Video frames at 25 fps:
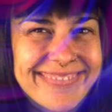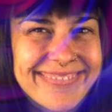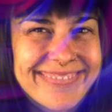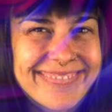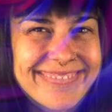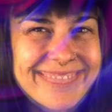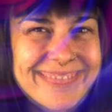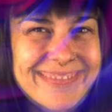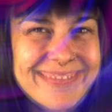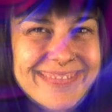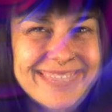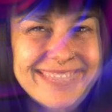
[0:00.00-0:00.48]

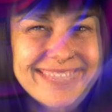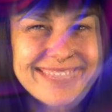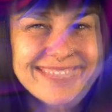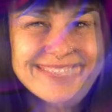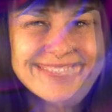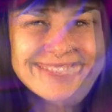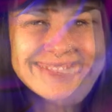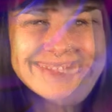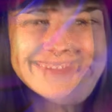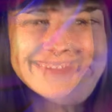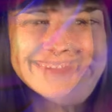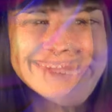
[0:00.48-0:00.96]
Hi, I'm
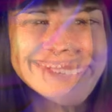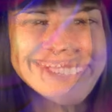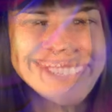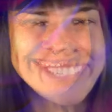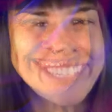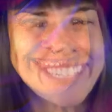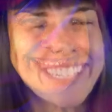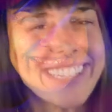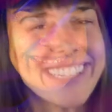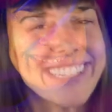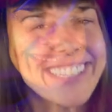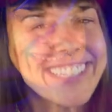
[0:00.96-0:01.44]
Jessica
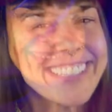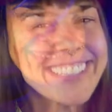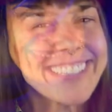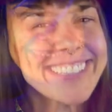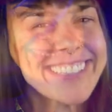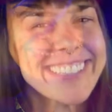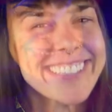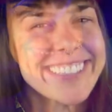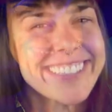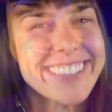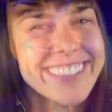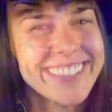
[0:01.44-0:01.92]
Mullen, and
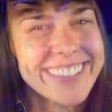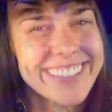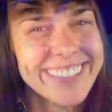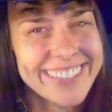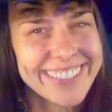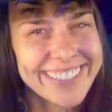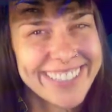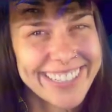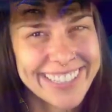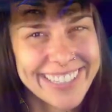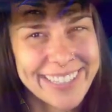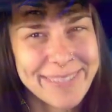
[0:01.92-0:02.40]
this is
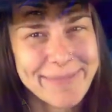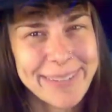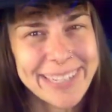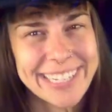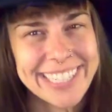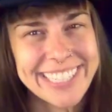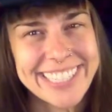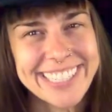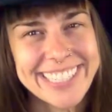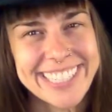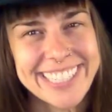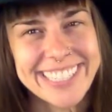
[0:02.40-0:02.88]
your daily
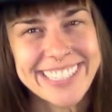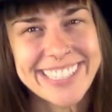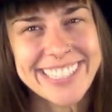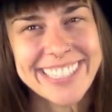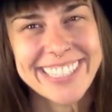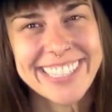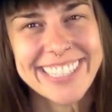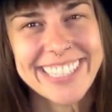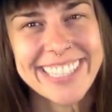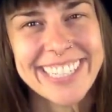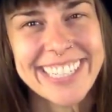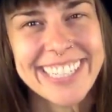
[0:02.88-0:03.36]

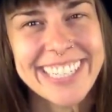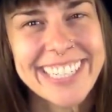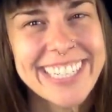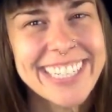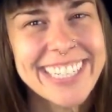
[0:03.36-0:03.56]
meditation.